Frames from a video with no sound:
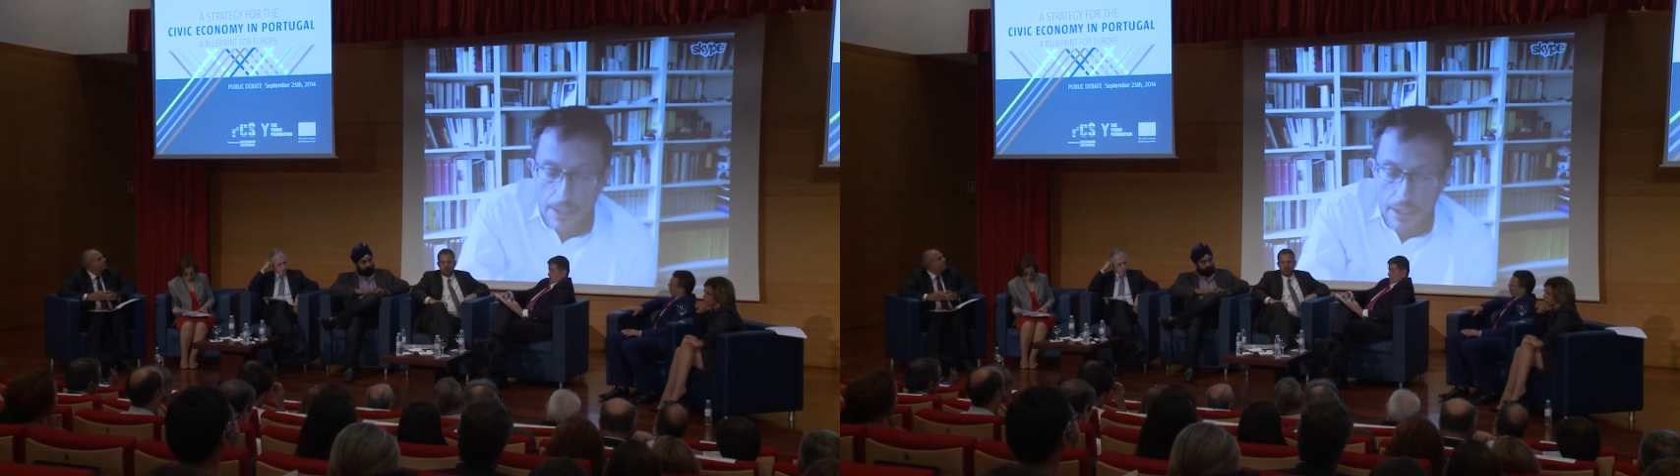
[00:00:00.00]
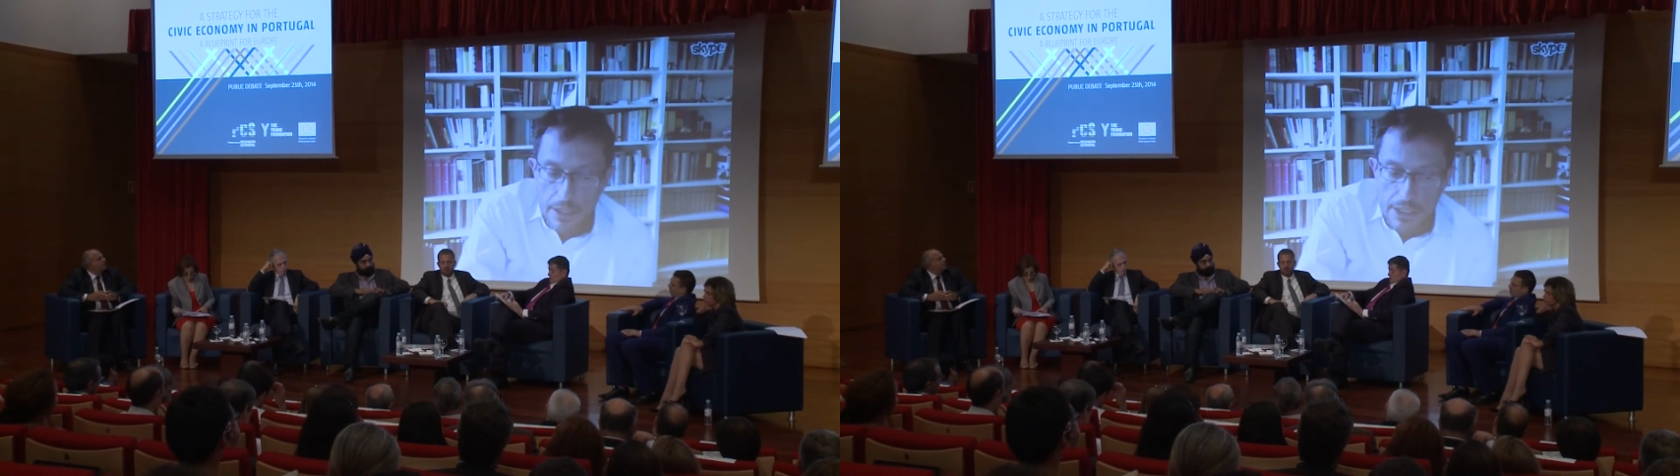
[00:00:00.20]

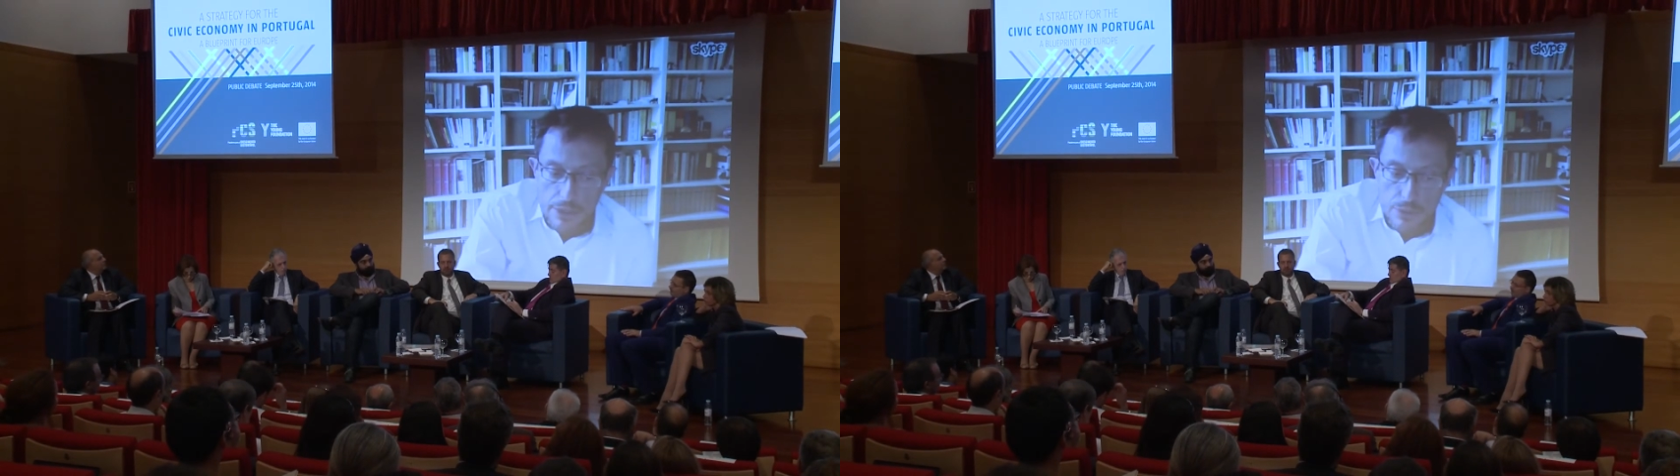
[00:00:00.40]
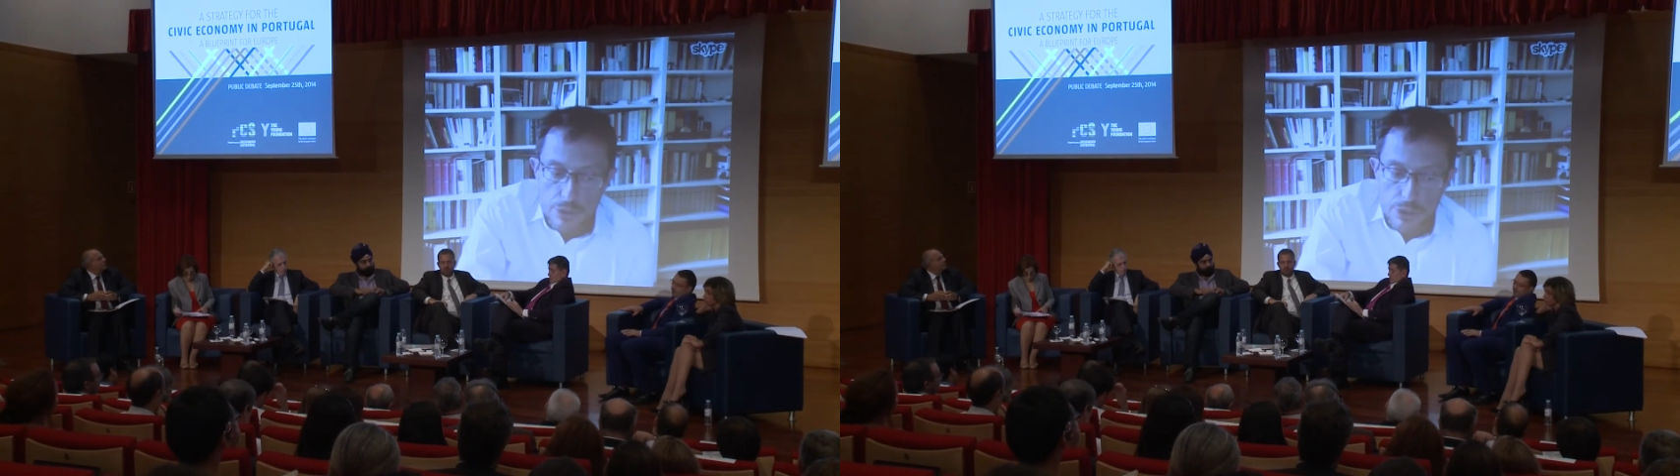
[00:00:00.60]
in
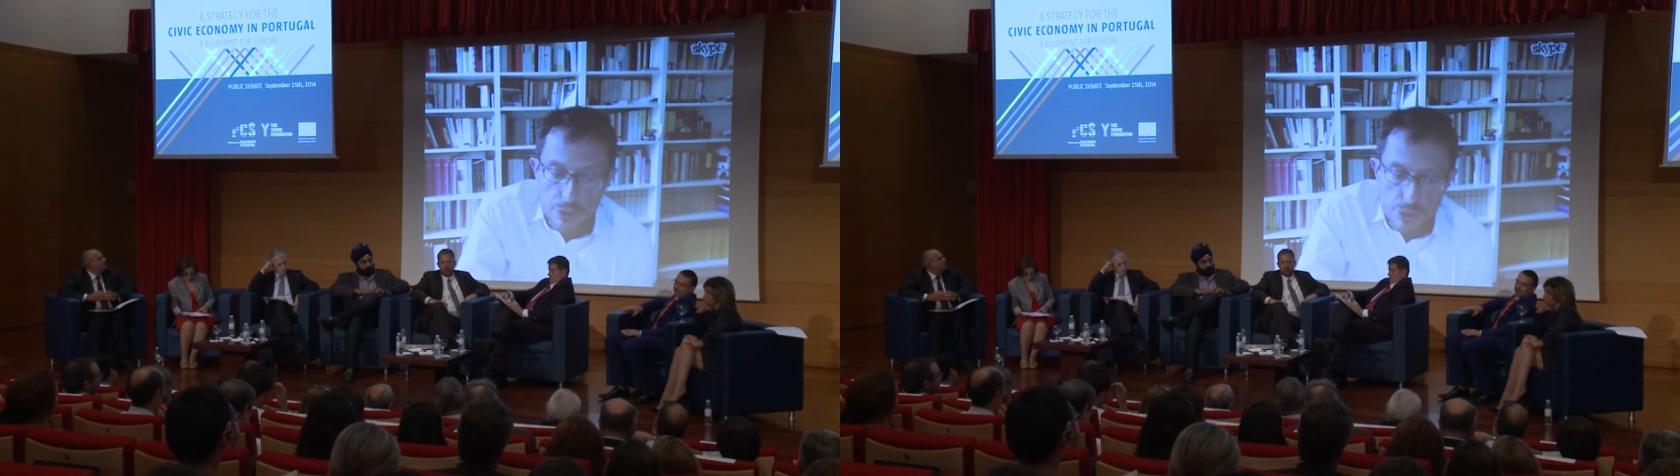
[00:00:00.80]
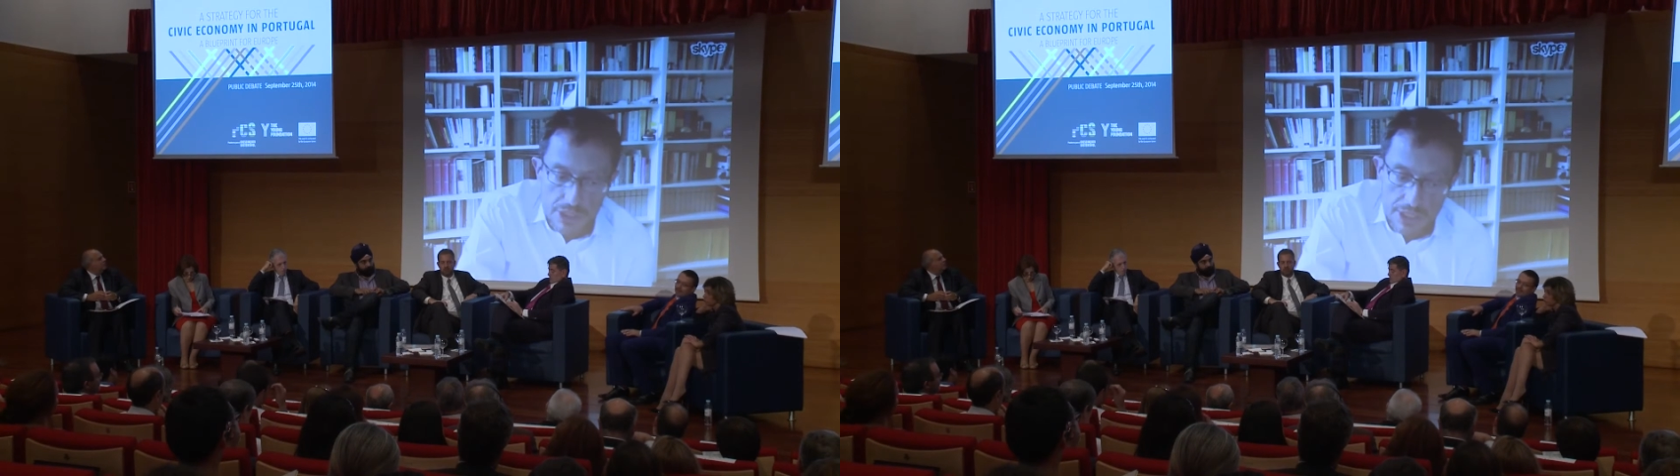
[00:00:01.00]
order to
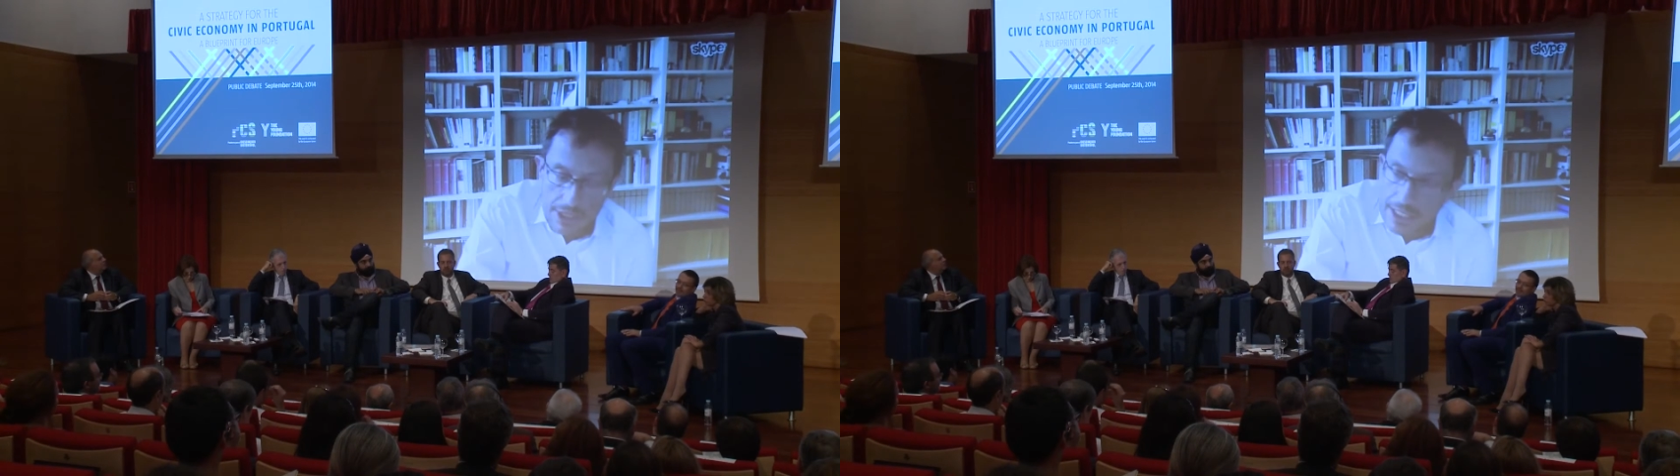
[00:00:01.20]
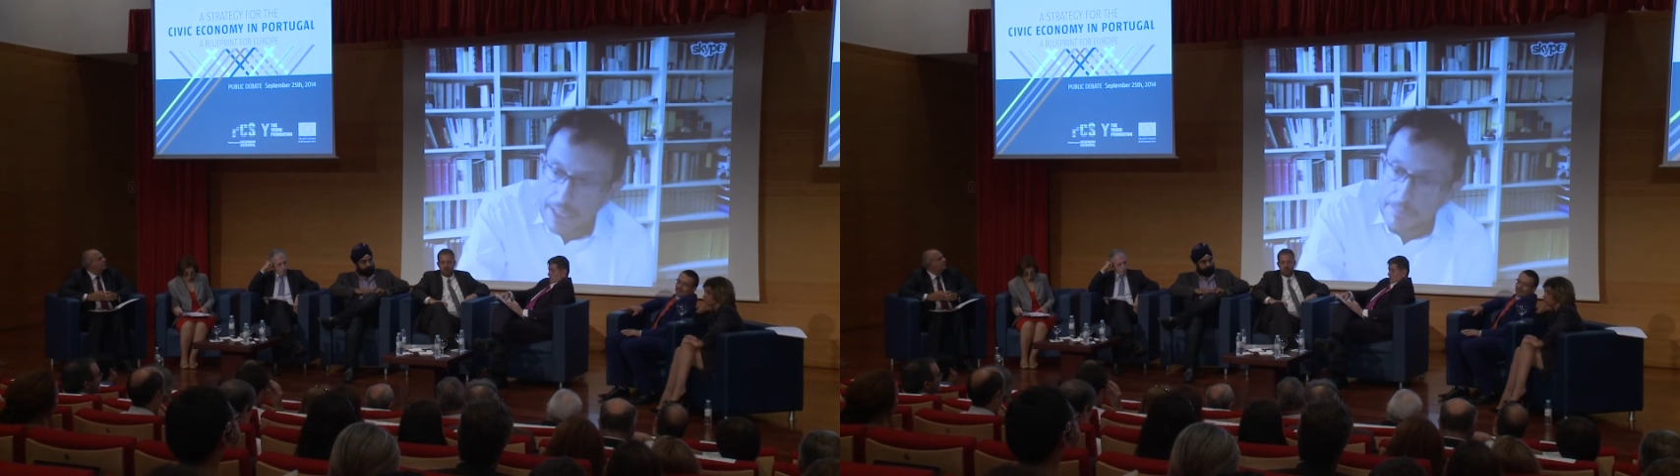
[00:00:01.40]
start
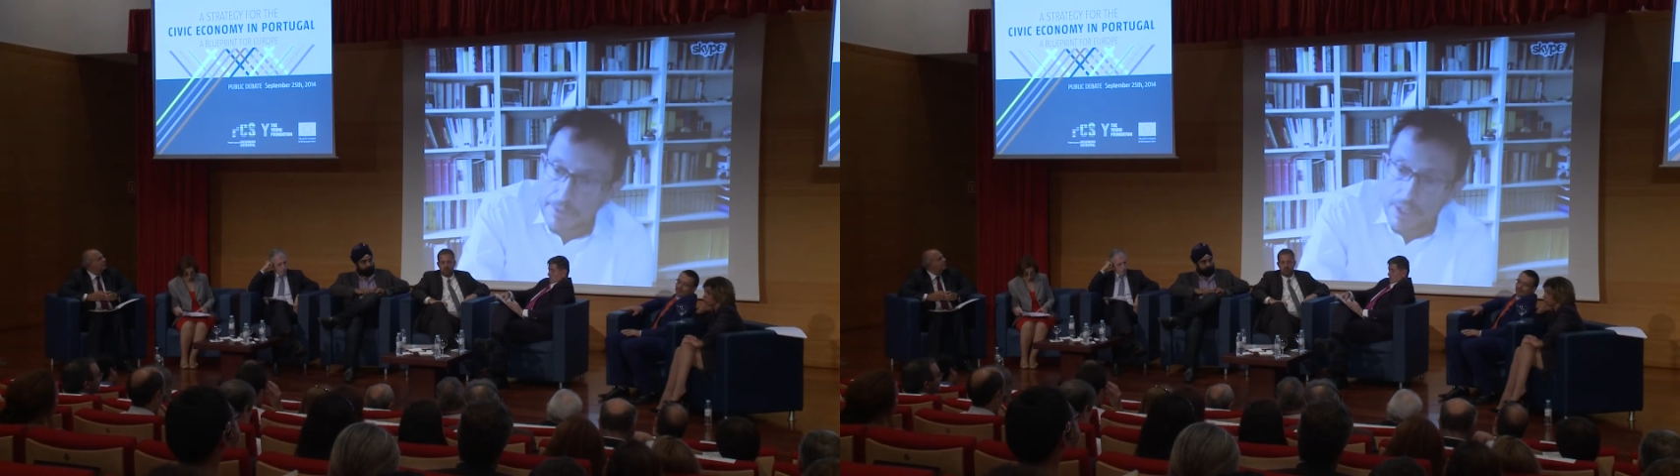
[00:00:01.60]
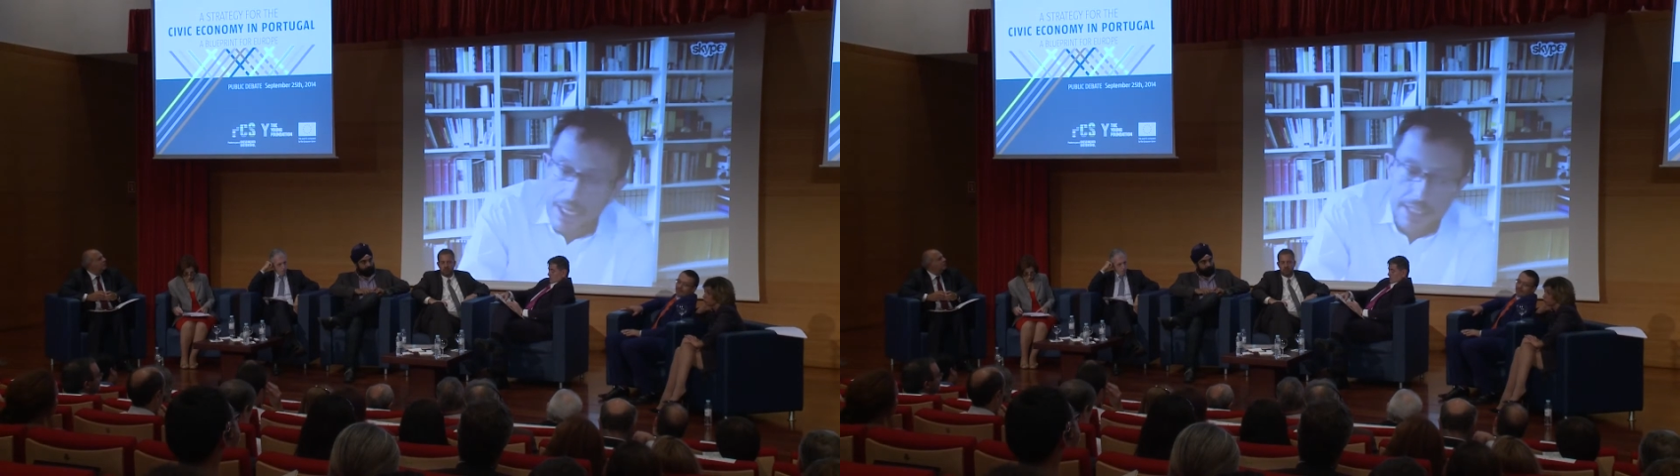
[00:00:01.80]
up
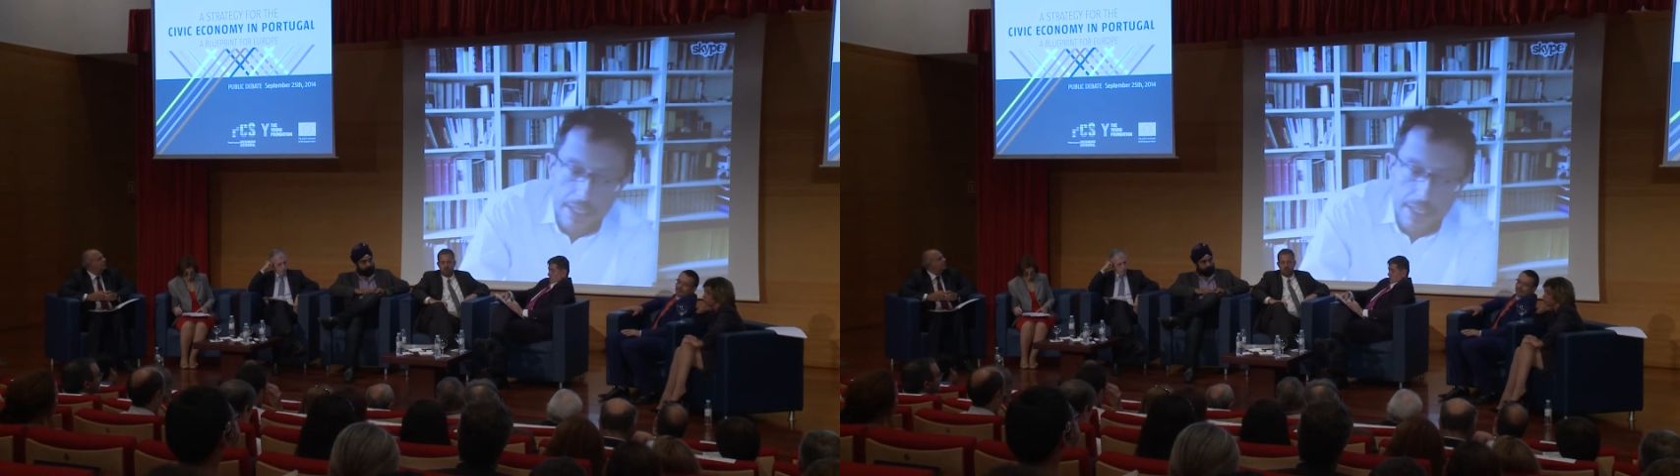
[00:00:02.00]
a